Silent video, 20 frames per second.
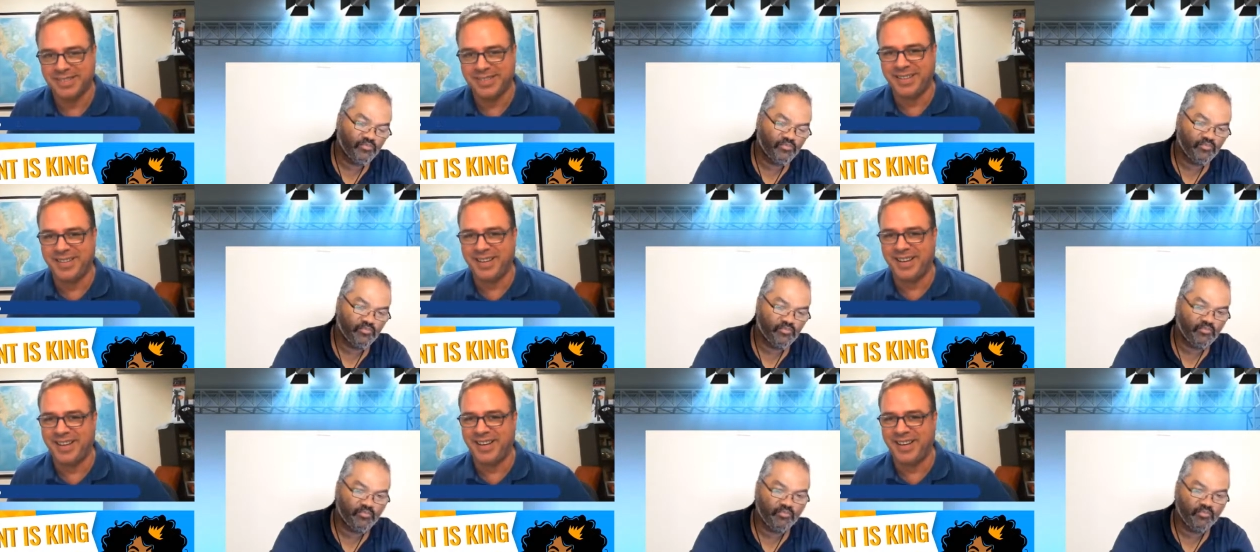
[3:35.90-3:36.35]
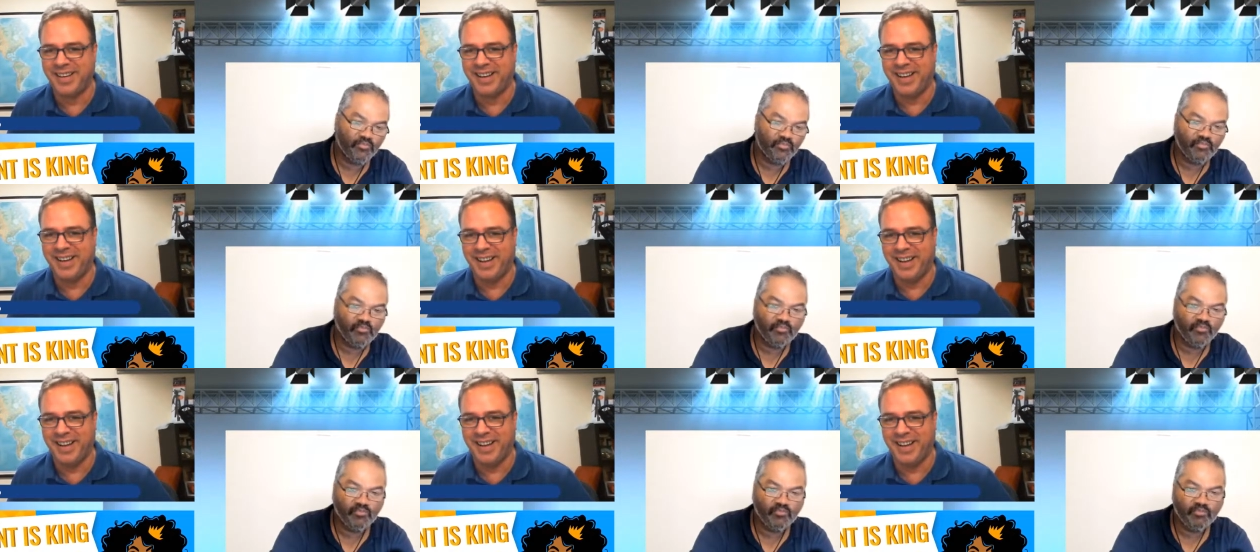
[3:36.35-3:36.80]

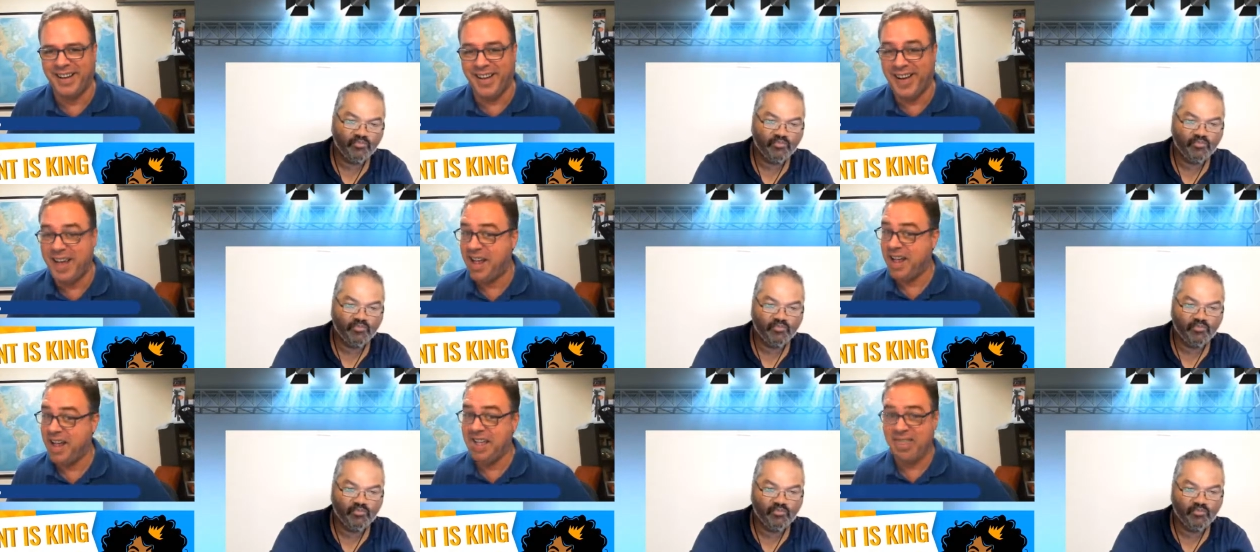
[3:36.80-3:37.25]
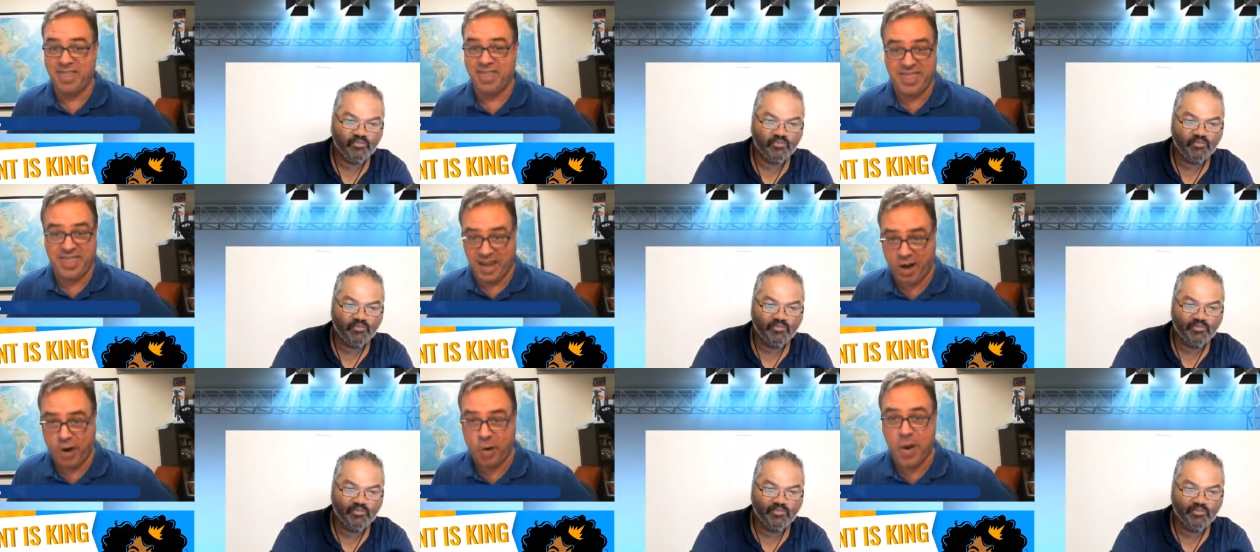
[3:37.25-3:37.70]
Speaker 1: the
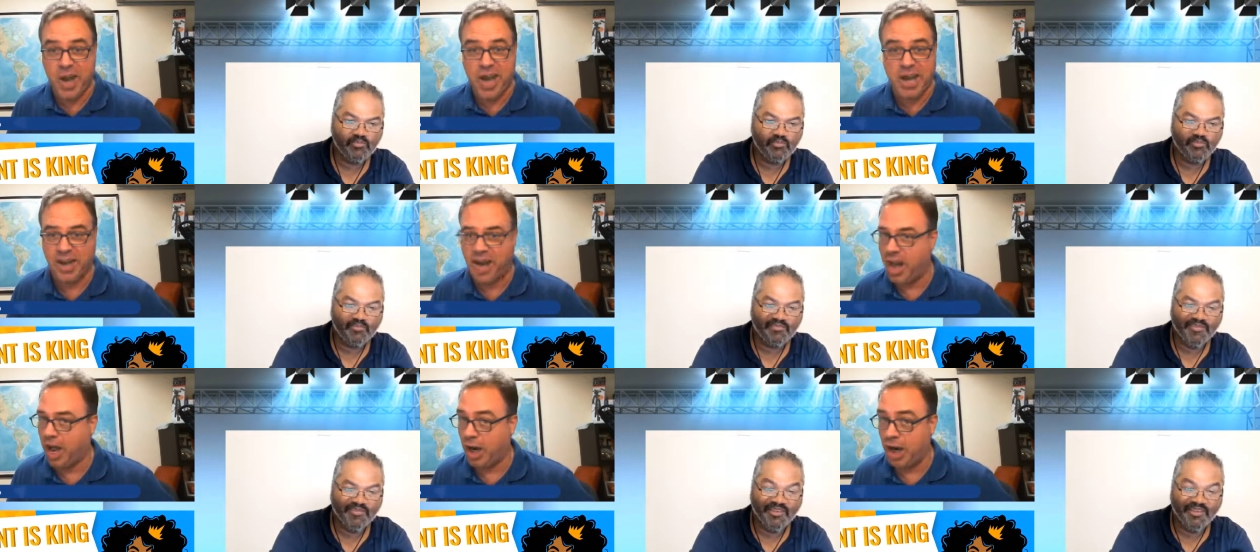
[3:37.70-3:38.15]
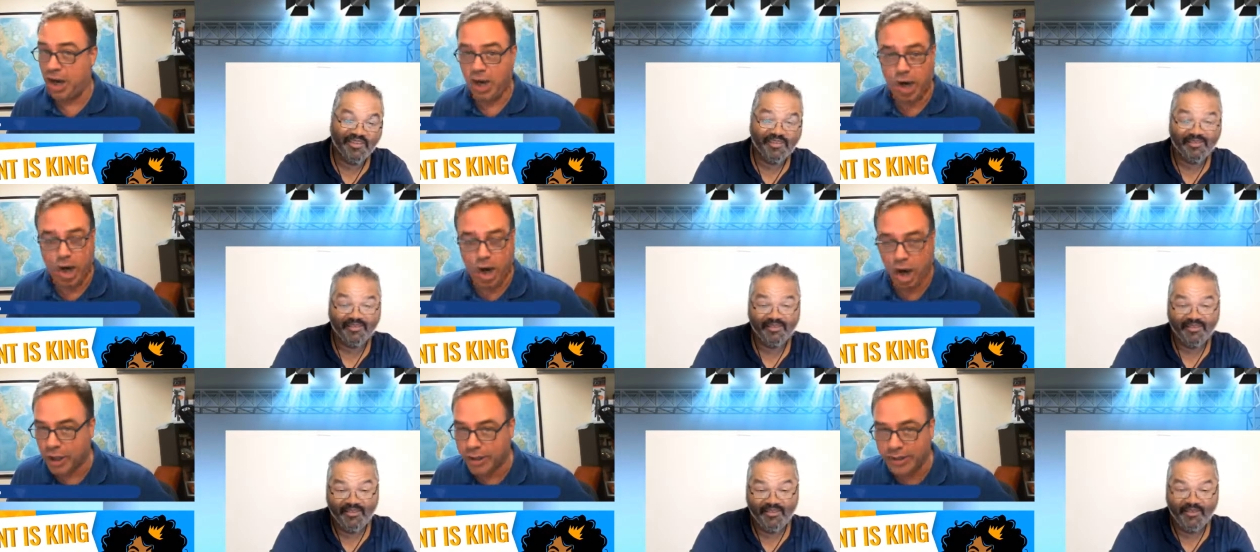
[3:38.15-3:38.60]
queen, not the
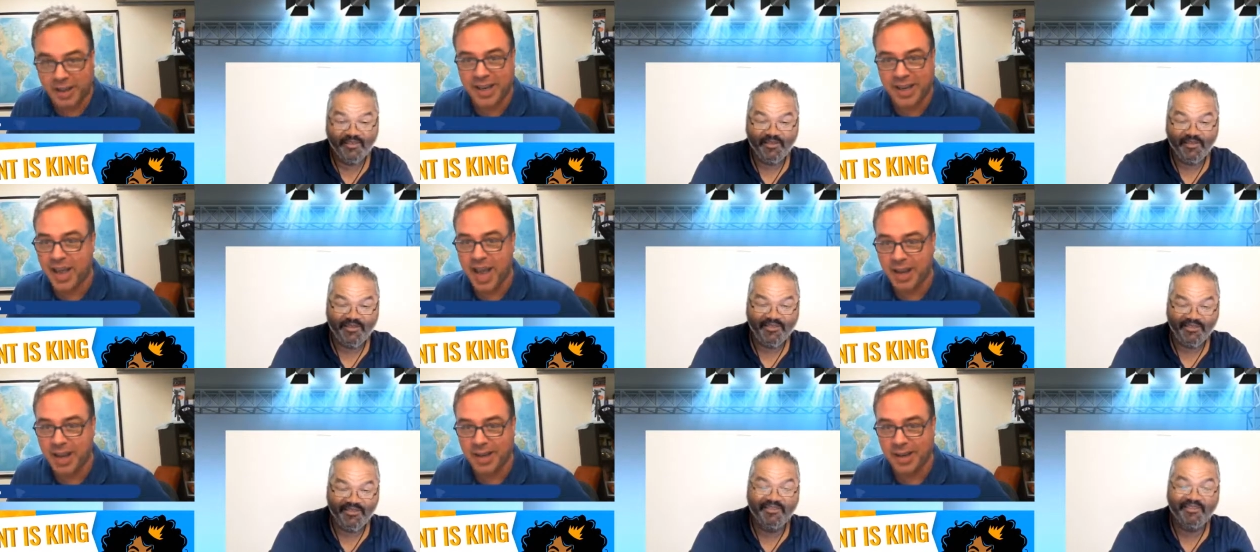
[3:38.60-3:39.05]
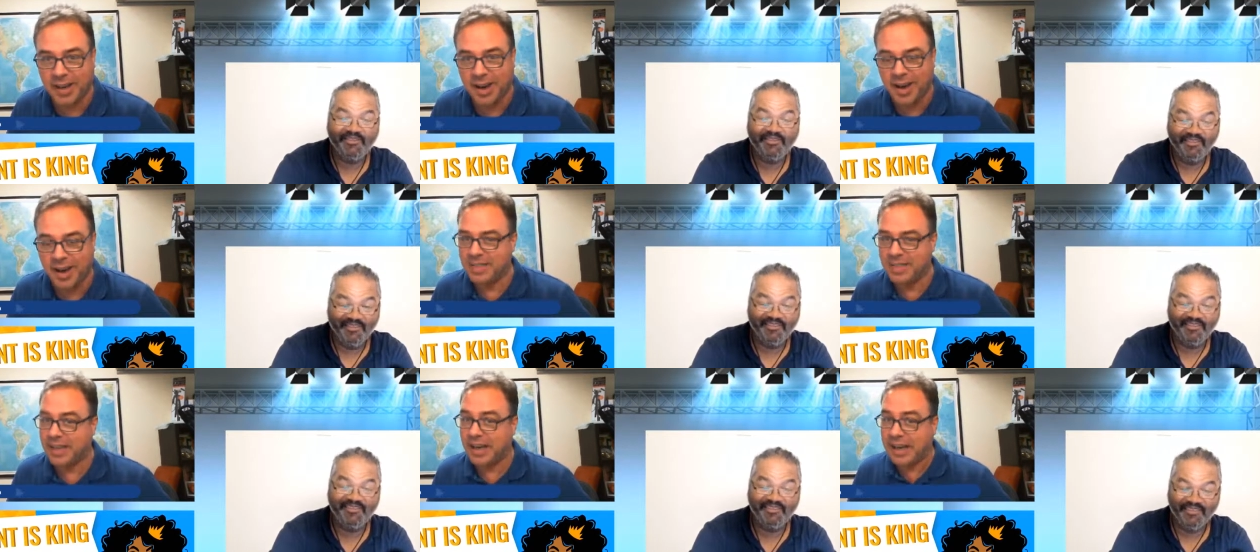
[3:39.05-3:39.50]
king. The
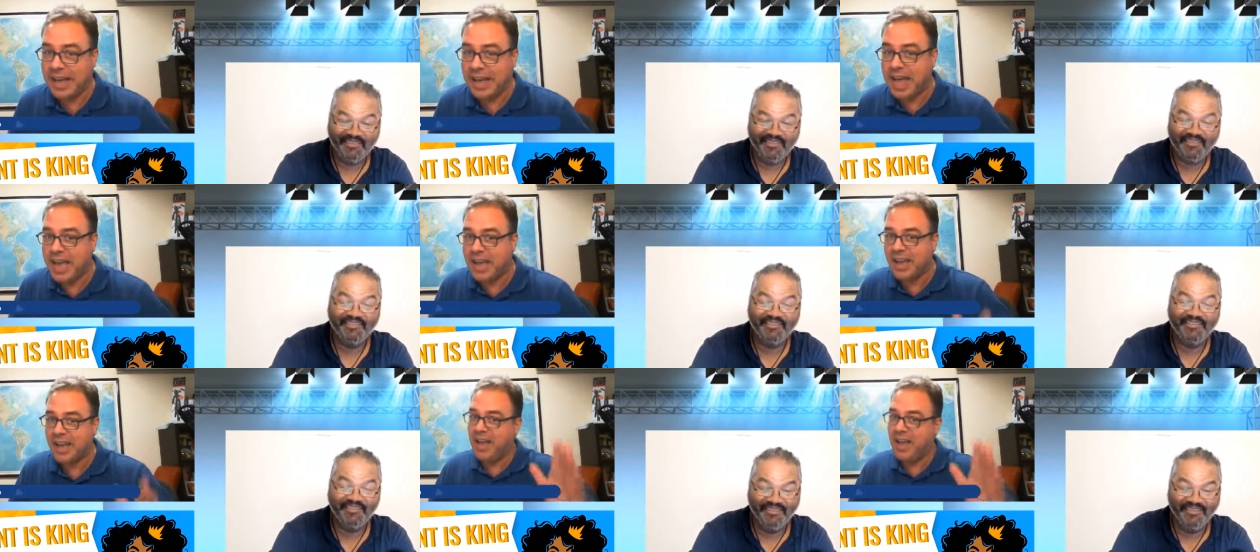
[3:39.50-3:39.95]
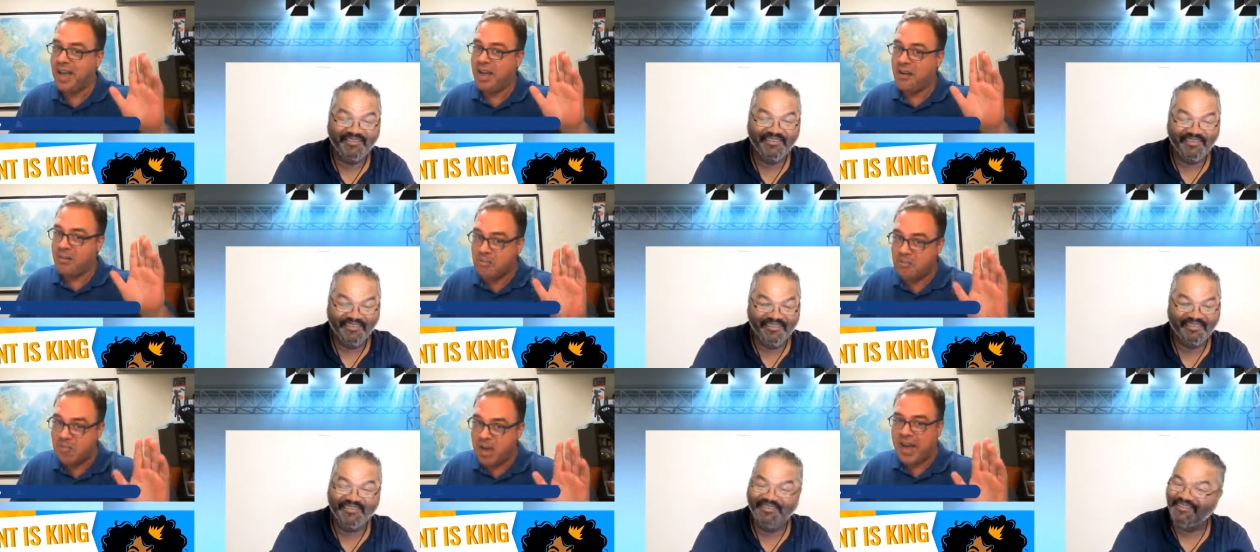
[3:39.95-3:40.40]
king might
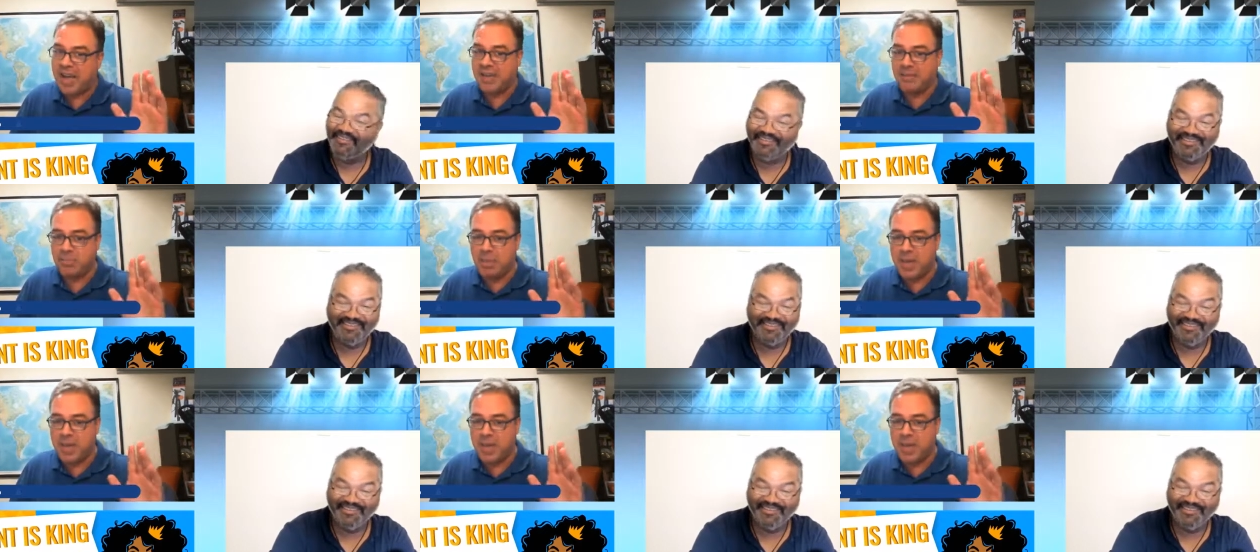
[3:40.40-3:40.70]
be.